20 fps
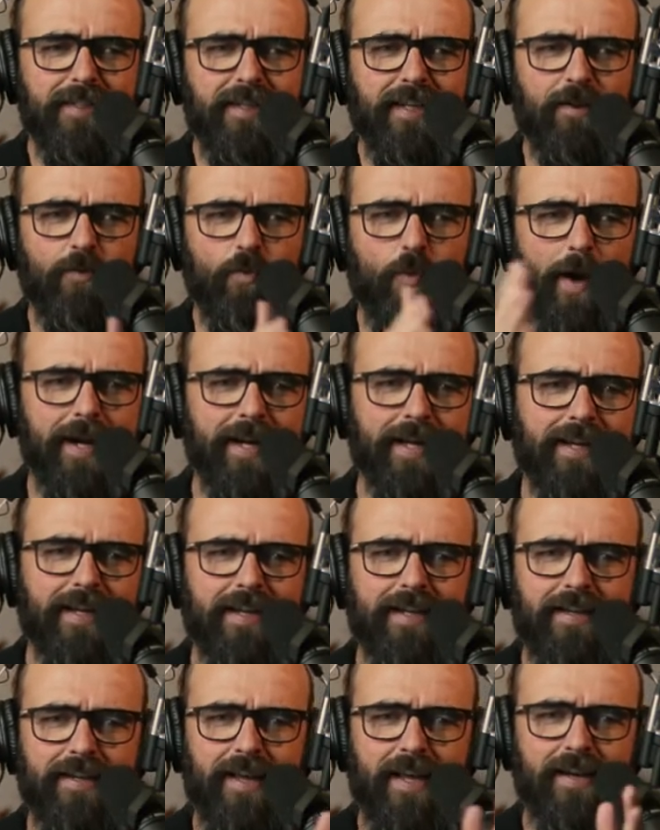and wedding
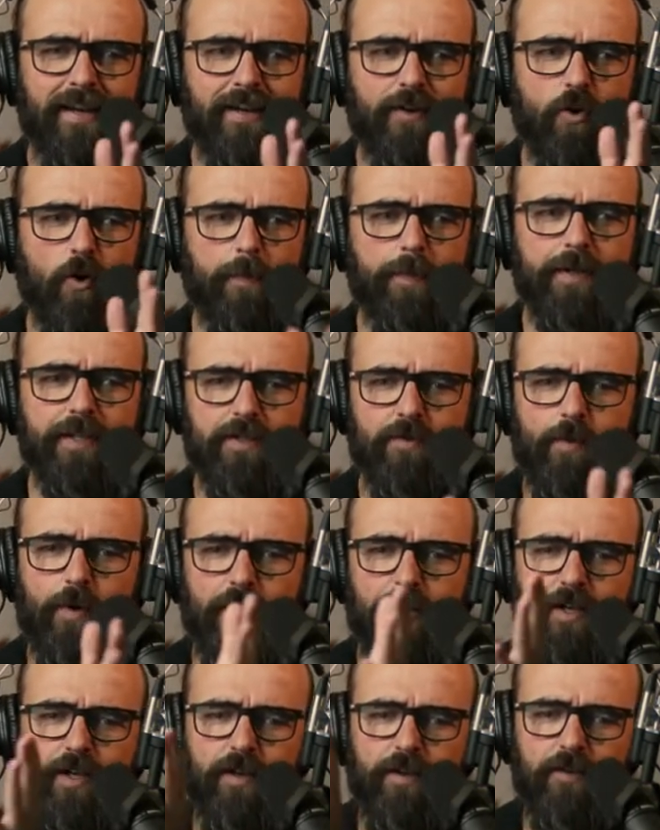and corporate doesn't
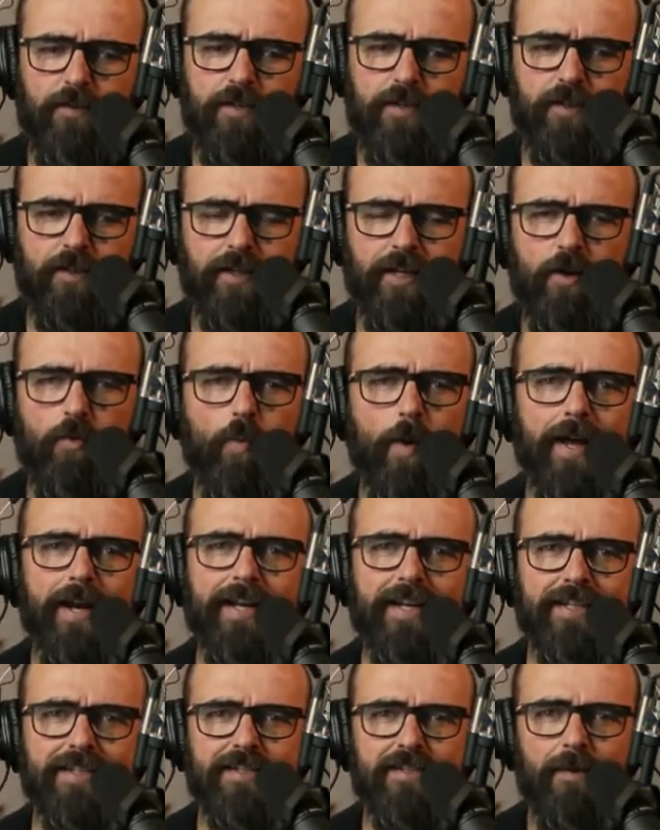want to look at
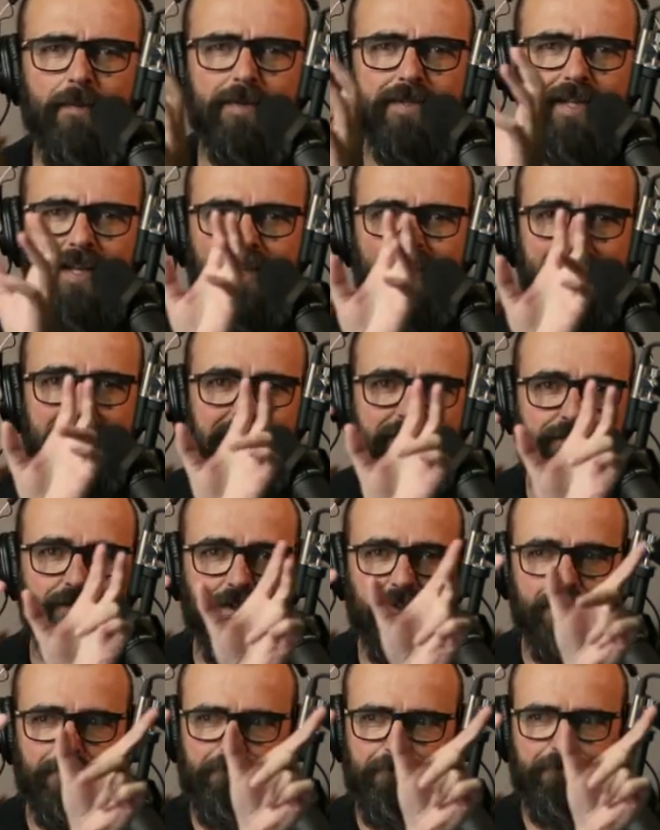weddings. It's almost like
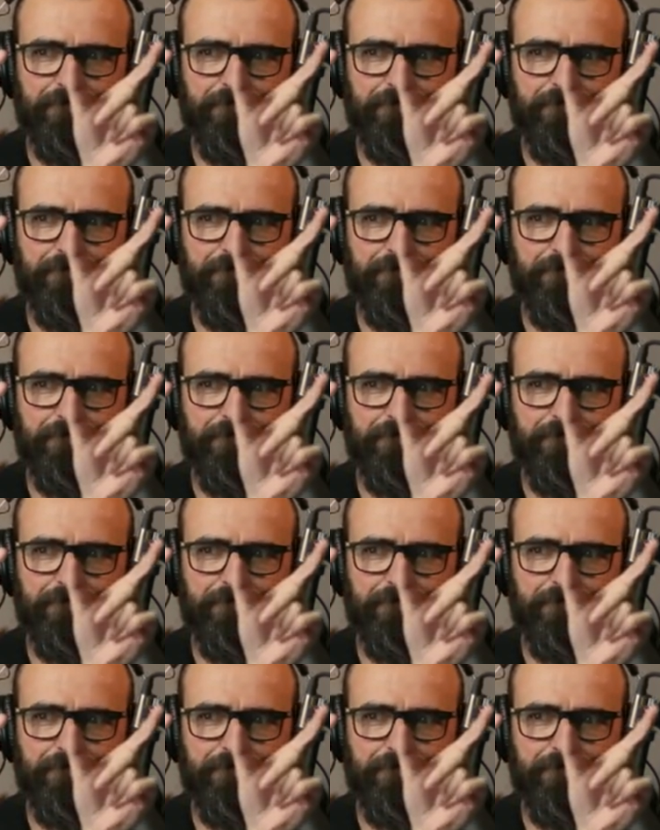different